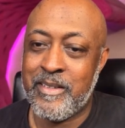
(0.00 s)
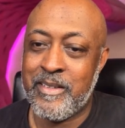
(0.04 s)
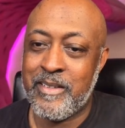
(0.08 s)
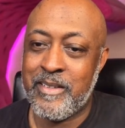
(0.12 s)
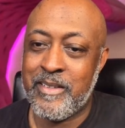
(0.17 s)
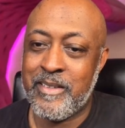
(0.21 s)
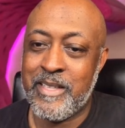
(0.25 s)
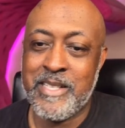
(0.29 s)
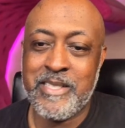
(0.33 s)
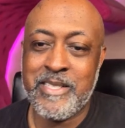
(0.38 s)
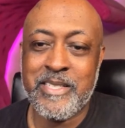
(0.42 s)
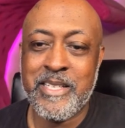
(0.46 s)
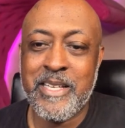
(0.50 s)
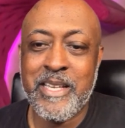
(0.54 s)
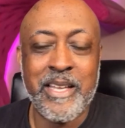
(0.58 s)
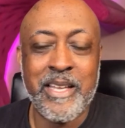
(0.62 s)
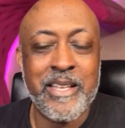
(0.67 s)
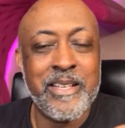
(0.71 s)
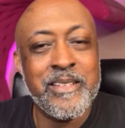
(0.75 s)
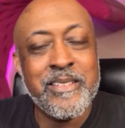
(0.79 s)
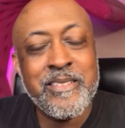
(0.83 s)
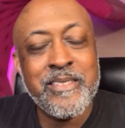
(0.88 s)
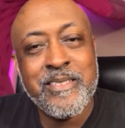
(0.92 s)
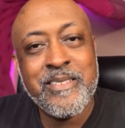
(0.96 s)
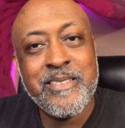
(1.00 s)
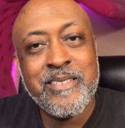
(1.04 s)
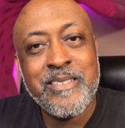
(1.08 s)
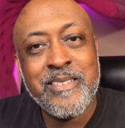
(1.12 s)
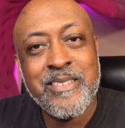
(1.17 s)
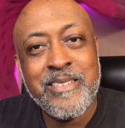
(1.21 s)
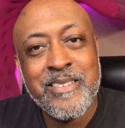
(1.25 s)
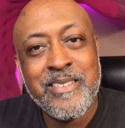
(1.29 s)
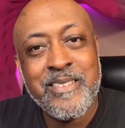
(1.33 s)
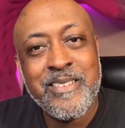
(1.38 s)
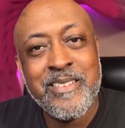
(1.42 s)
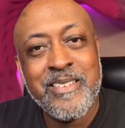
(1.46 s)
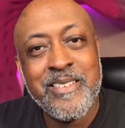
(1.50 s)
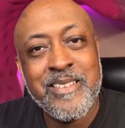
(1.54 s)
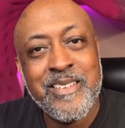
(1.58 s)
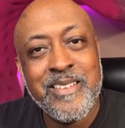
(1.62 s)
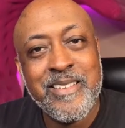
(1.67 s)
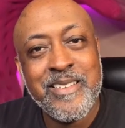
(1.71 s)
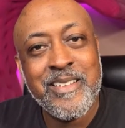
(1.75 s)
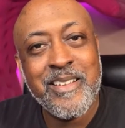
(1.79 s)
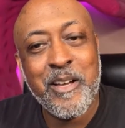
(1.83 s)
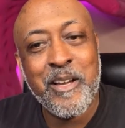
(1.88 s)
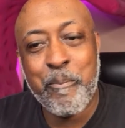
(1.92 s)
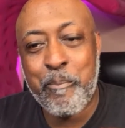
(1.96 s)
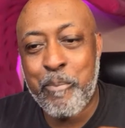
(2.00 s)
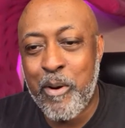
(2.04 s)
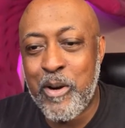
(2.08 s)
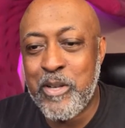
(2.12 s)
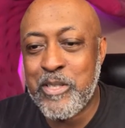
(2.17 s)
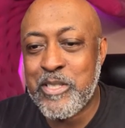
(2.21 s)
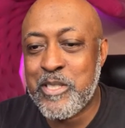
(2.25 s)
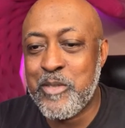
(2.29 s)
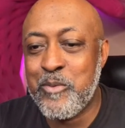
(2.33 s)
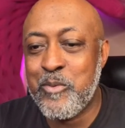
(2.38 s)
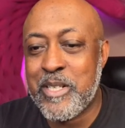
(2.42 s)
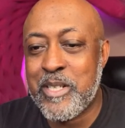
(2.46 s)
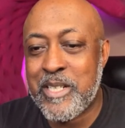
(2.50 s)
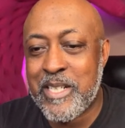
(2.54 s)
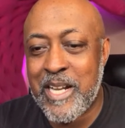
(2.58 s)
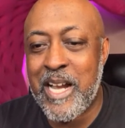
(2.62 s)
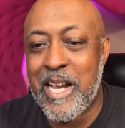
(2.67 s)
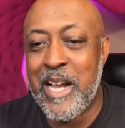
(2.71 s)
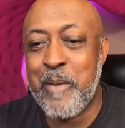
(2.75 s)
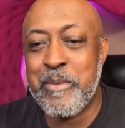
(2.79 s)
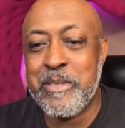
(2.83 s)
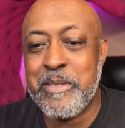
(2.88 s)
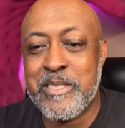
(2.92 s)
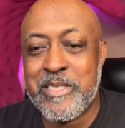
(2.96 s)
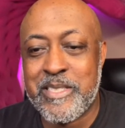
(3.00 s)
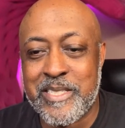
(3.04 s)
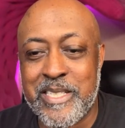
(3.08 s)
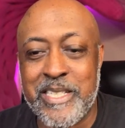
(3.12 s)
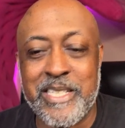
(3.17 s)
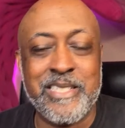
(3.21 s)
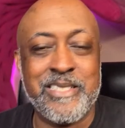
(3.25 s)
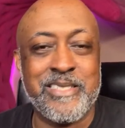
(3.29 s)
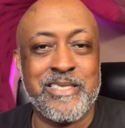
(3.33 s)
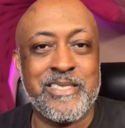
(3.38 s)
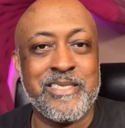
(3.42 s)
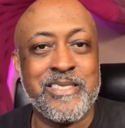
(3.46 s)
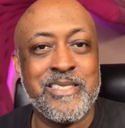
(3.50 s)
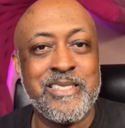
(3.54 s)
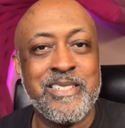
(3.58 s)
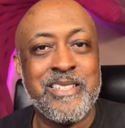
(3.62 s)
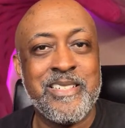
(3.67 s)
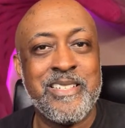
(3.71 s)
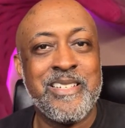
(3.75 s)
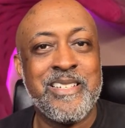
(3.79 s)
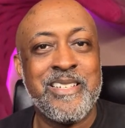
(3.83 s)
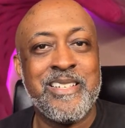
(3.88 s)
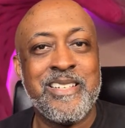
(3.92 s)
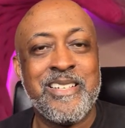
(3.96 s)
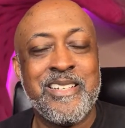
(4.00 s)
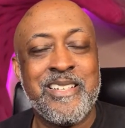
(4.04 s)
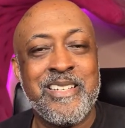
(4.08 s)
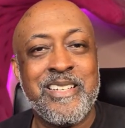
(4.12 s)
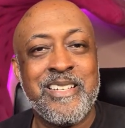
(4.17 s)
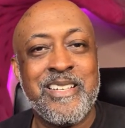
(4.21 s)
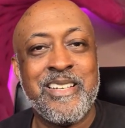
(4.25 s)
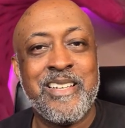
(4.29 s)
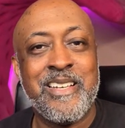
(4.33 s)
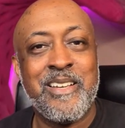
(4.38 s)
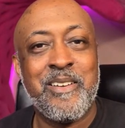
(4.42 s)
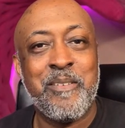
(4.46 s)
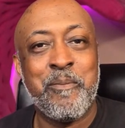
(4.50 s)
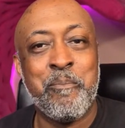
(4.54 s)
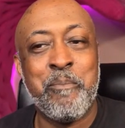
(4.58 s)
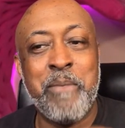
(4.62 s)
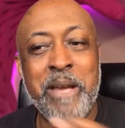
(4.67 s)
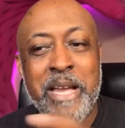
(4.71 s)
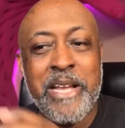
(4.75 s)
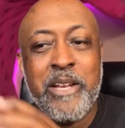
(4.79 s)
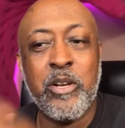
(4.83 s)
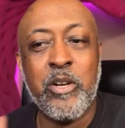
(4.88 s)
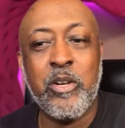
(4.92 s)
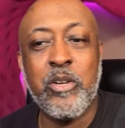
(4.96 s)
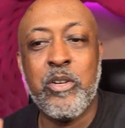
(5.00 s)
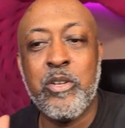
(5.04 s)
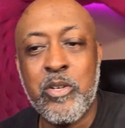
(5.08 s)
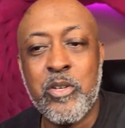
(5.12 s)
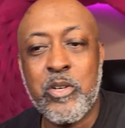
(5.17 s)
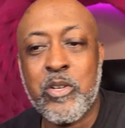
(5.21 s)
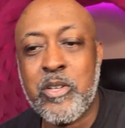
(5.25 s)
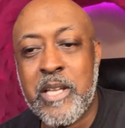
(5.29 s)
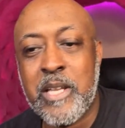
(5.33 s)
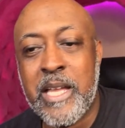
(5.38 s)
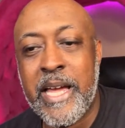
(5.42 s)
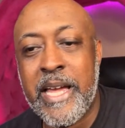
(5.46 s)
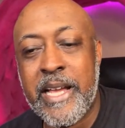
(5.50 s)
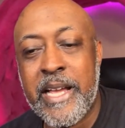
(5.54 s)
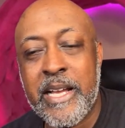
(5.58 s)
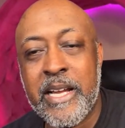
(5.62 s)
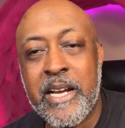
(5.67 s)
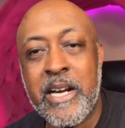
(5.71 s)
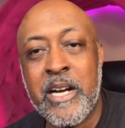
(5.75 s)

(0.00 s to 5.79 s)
That's it. A person with common sense made her look like a